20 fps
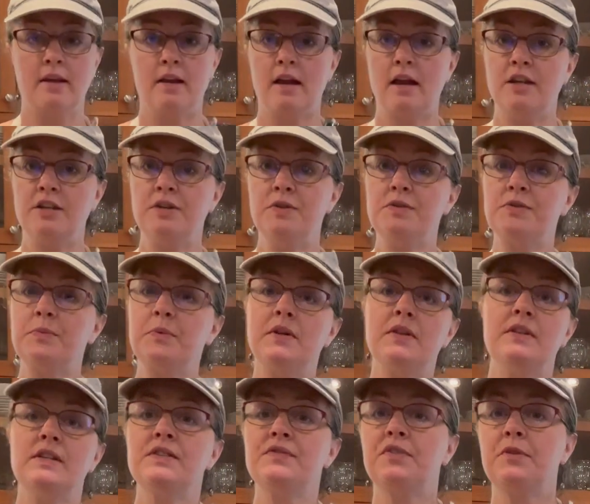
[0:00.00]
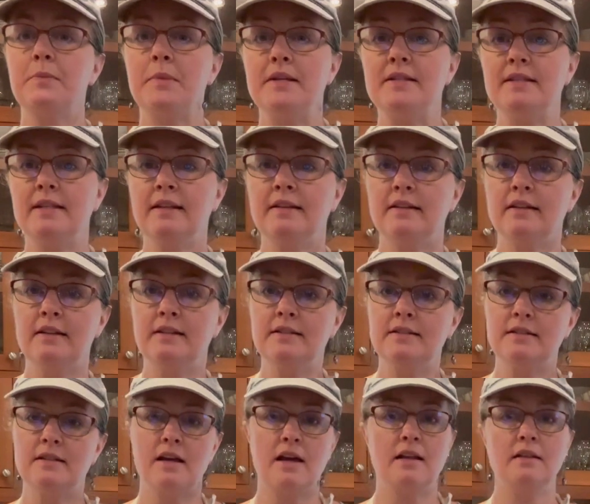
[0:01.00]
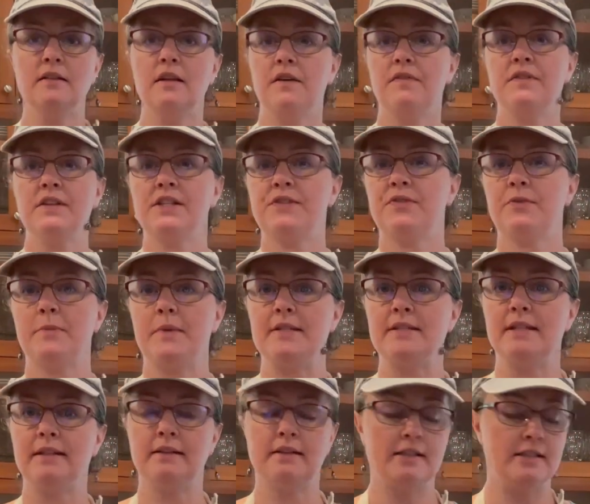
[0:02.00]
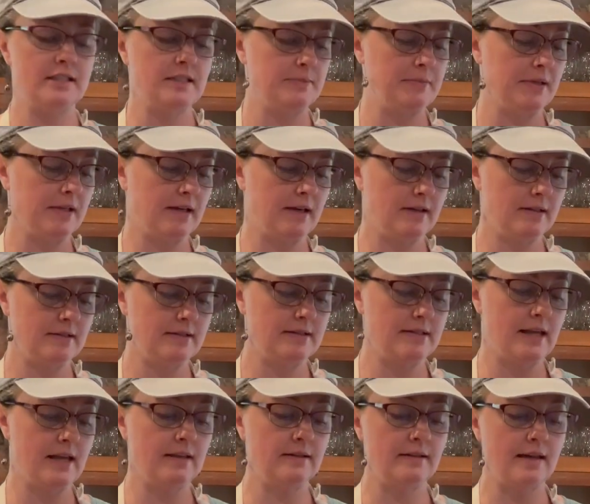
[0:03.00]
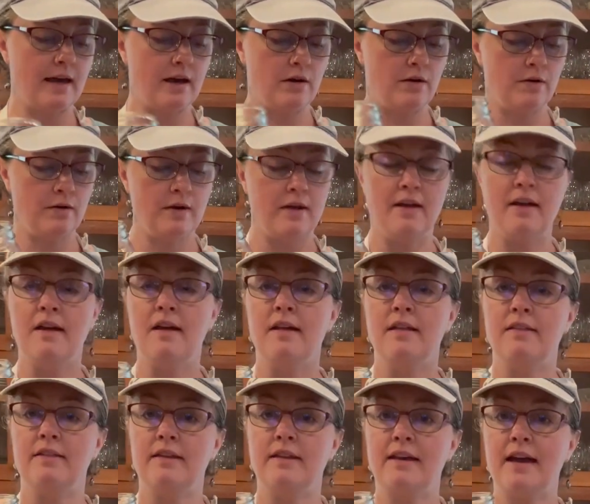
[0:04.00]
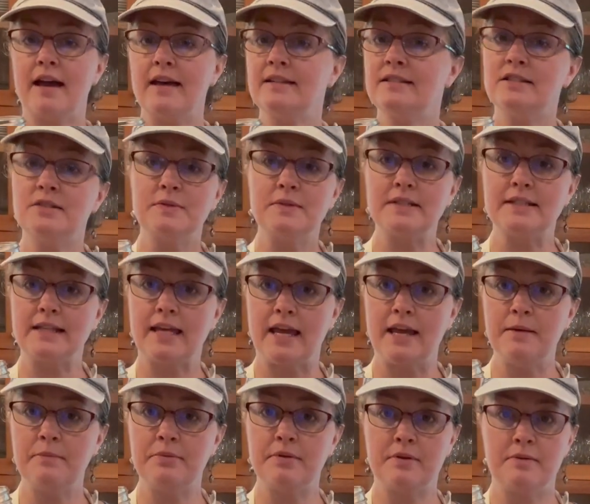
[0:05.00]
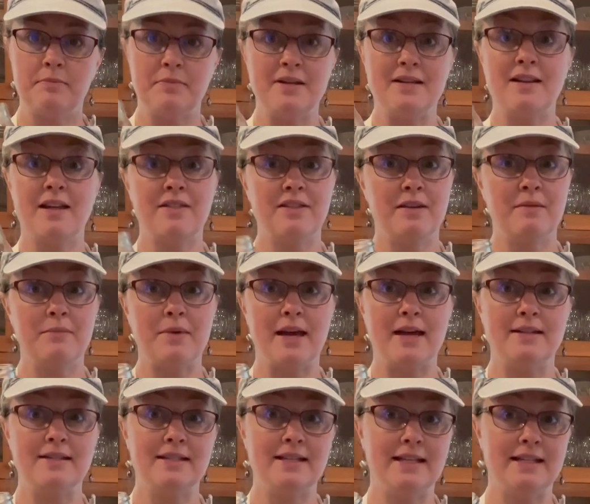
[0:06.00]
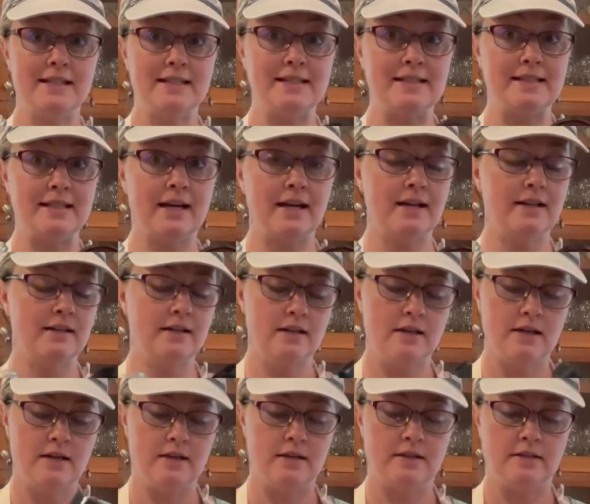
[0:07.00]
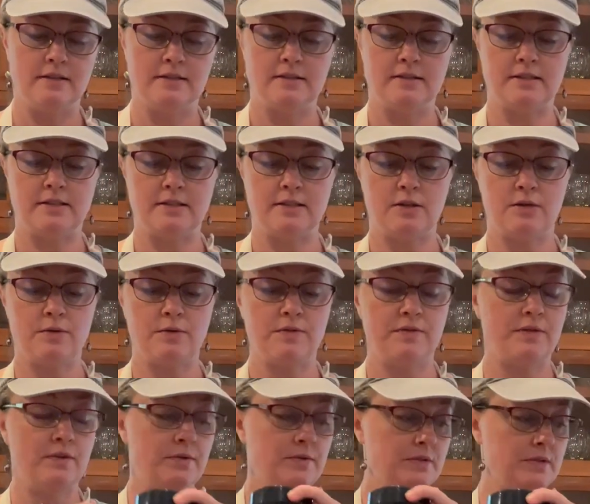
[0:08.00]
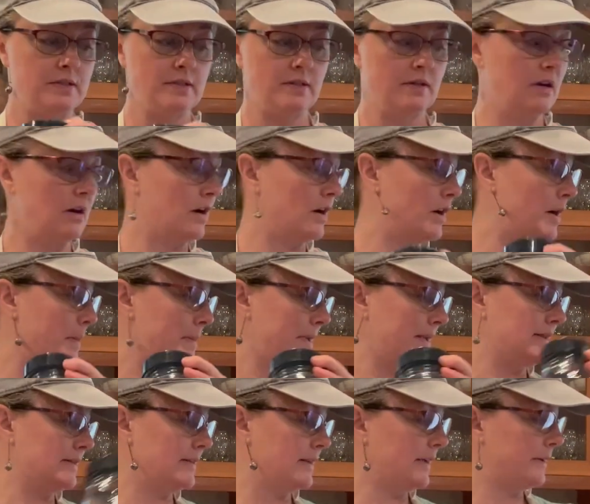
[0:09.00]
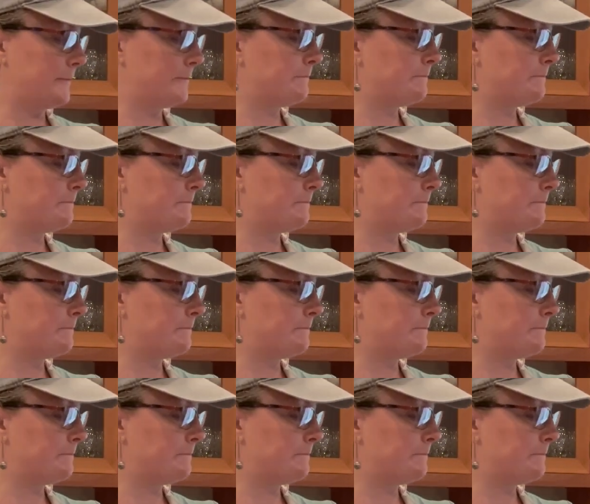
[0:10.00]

and use one of these fermenting lids. I love these fermenting lids because they allow the gas to escape, but nothing bad to get inside. So those are amazing.